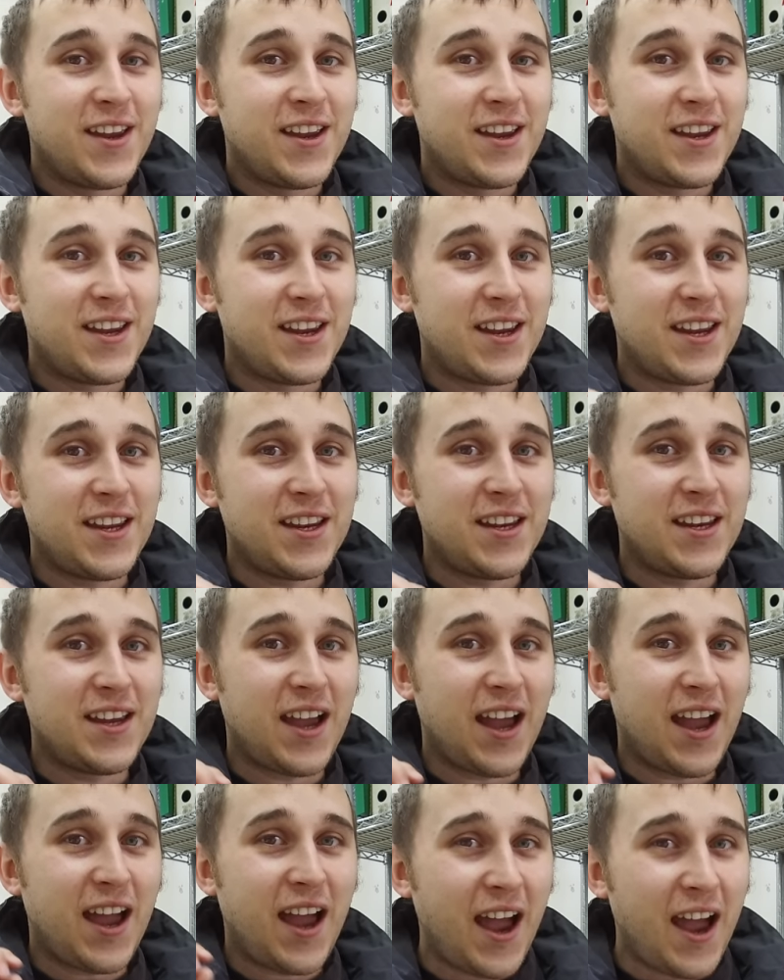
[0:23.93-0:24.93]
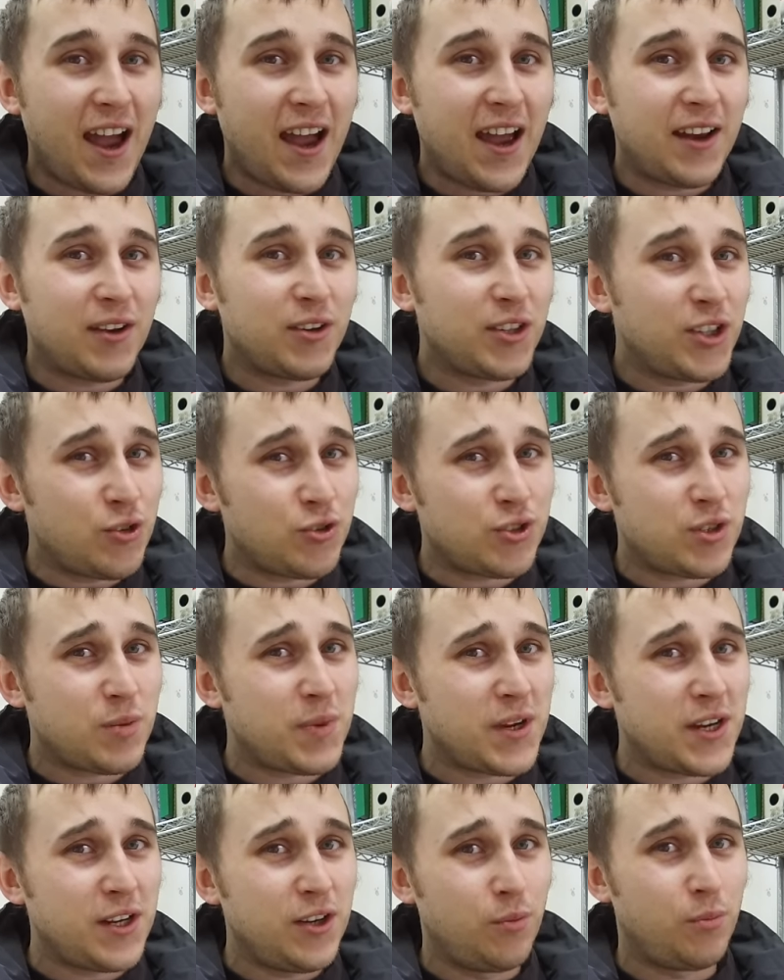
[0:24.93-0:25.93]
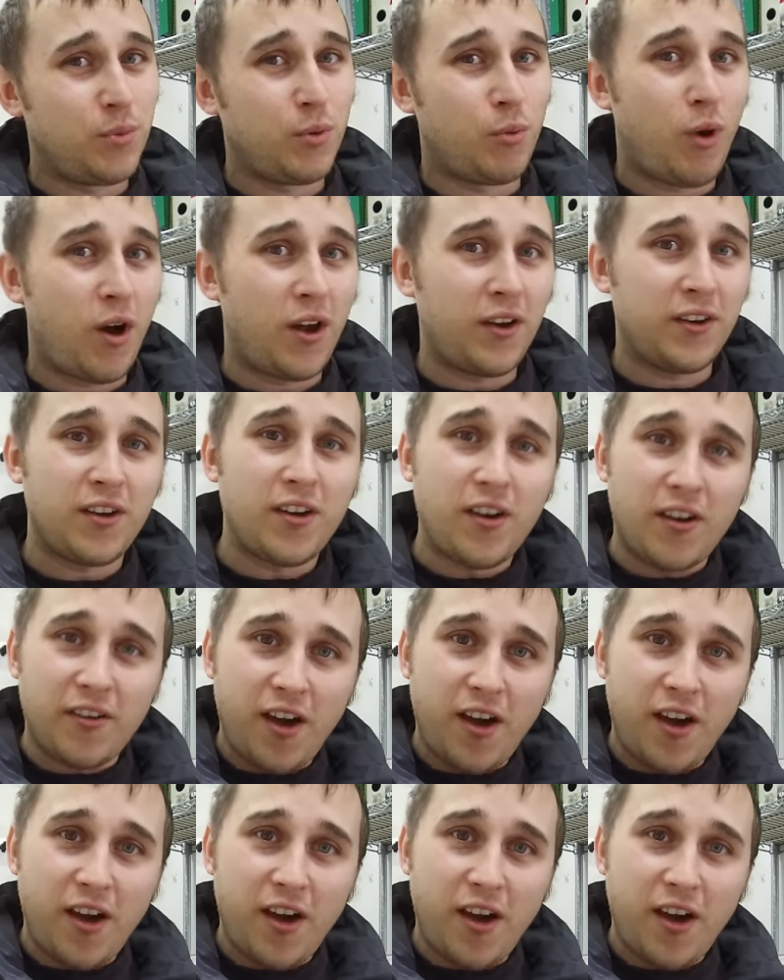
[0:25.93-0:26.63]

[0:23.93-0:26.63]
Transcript: He had, used to be number one